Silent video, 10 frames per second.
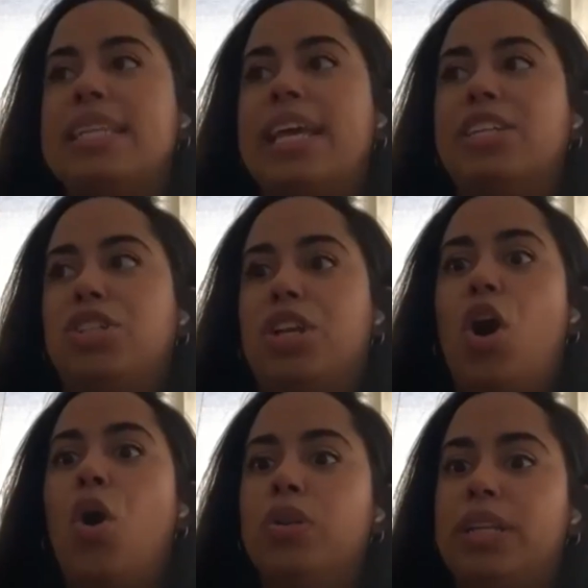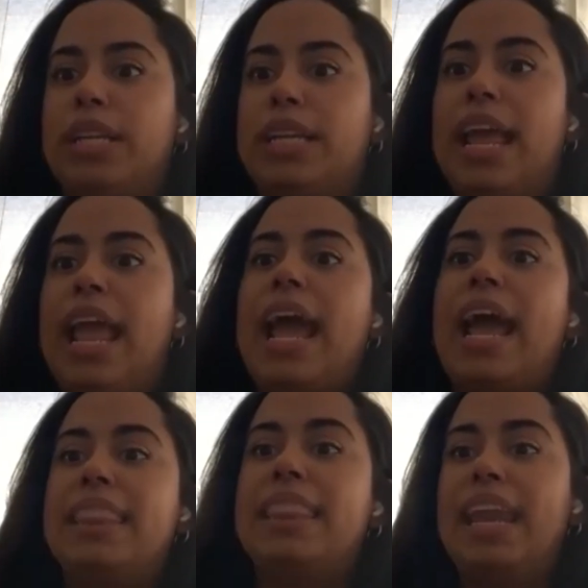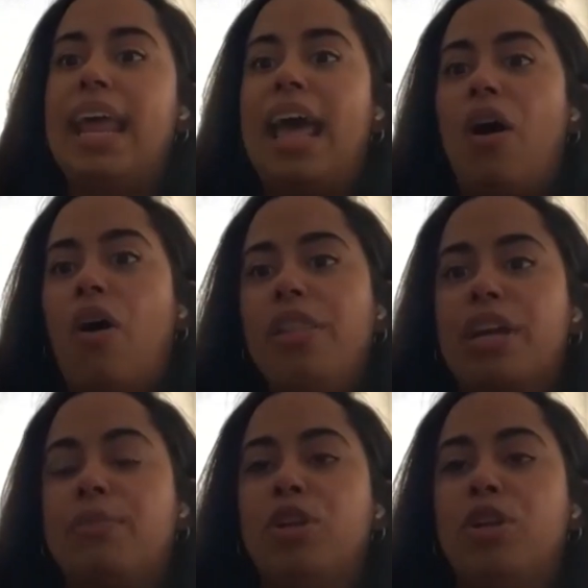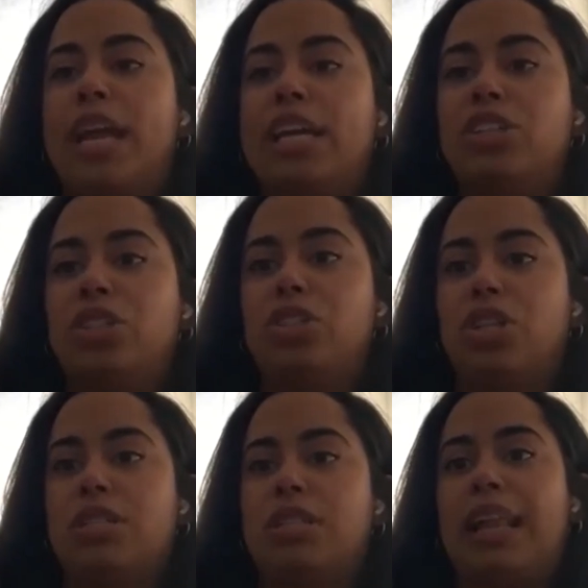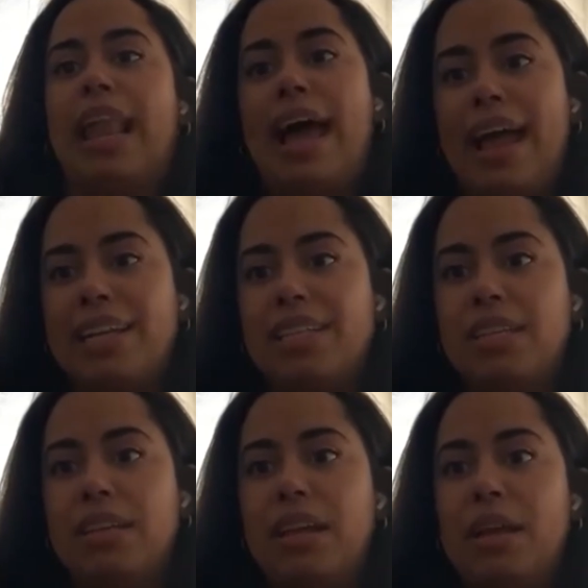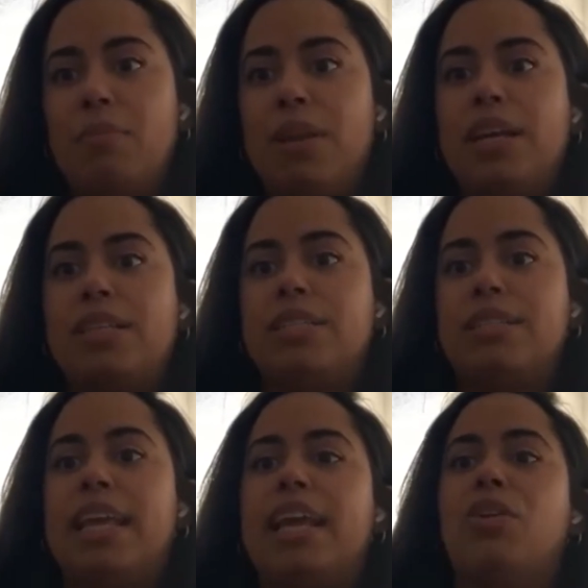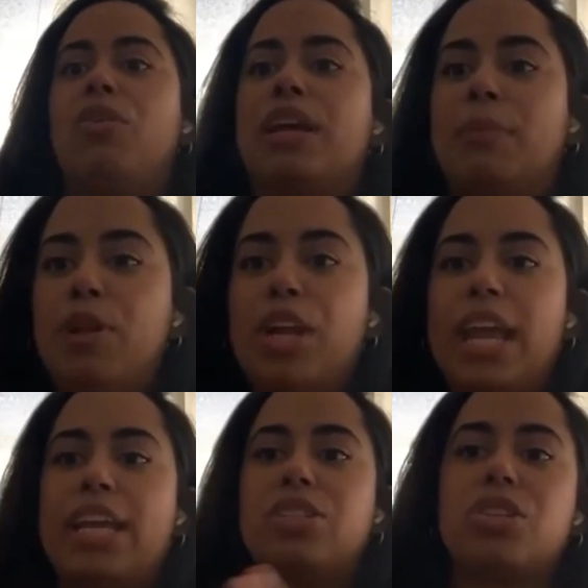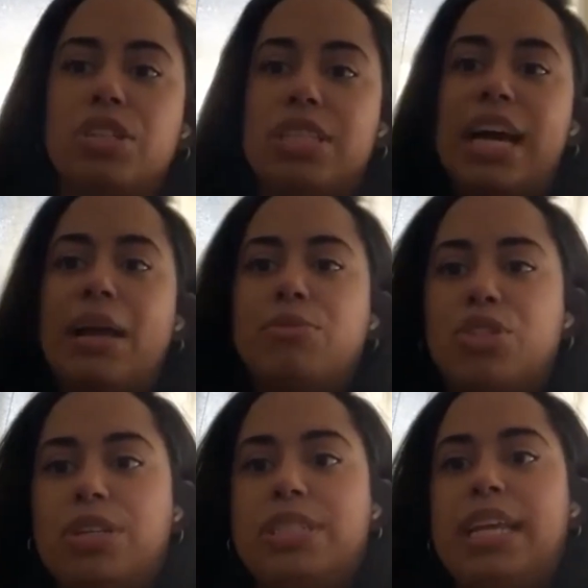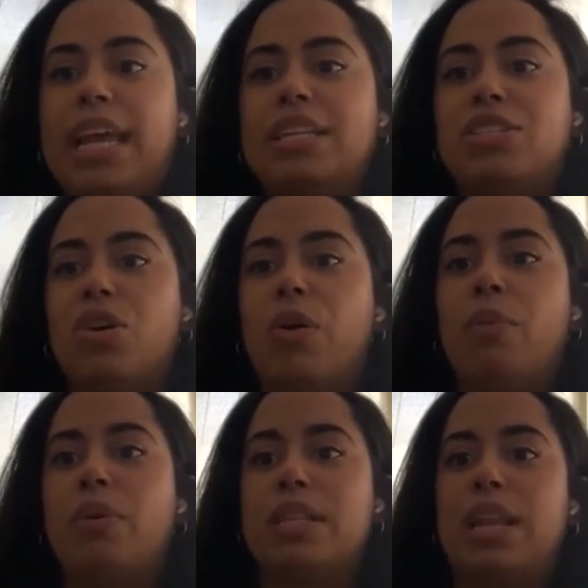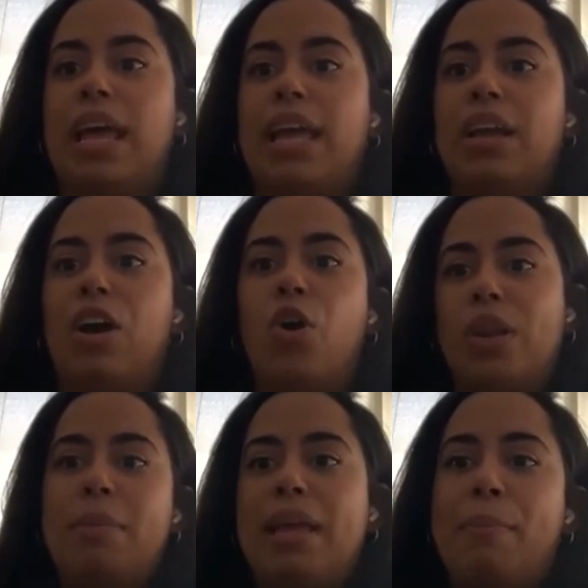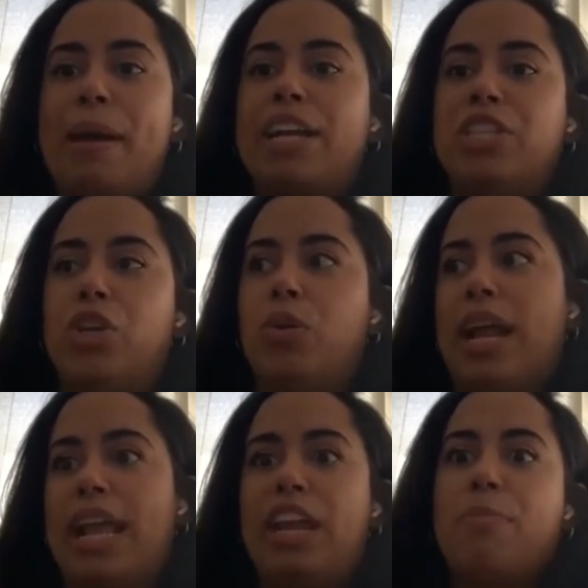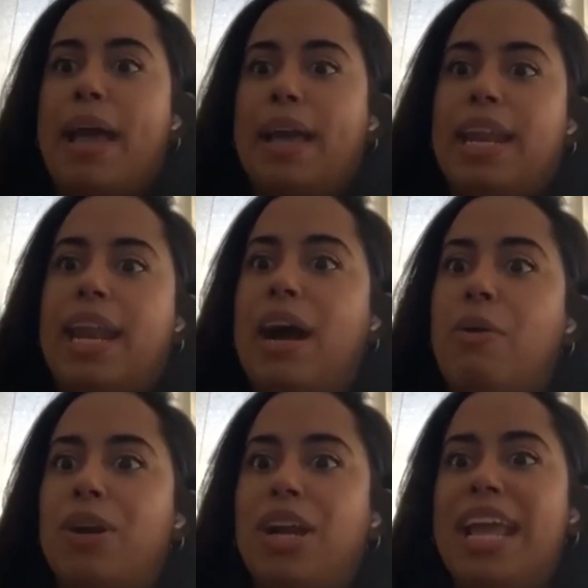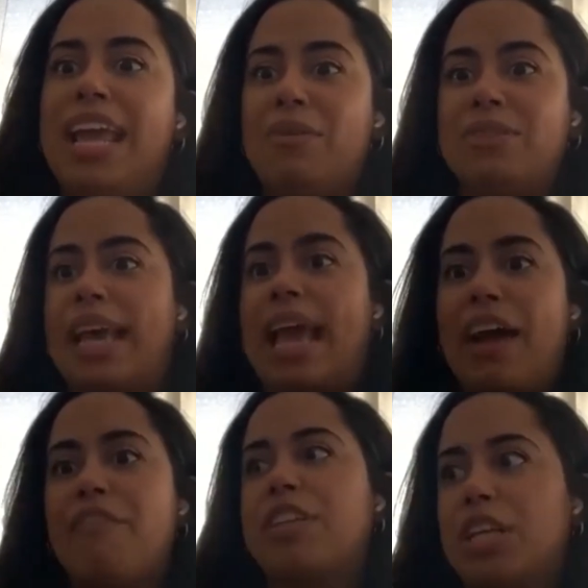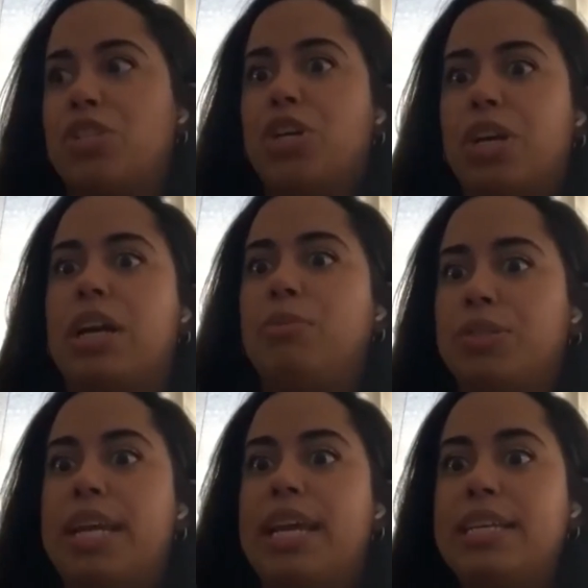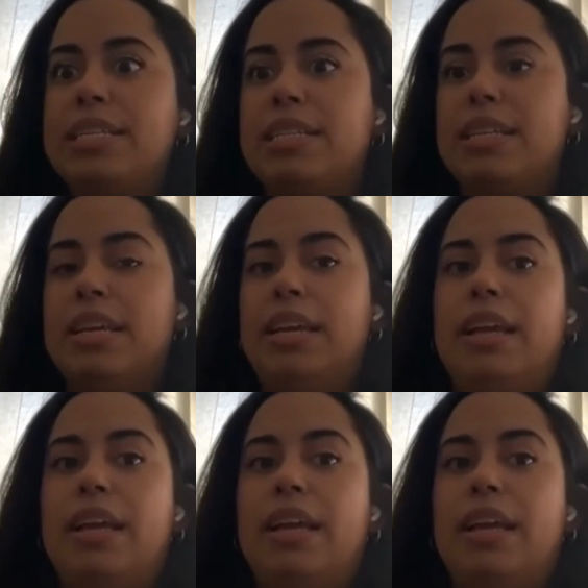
his agent only. And then all the communication just lagged because they could only communicate at certain times, certain days. So it wasn't like, oh, let me get back to you and I hear back in an hour. It was like everything took a couple days.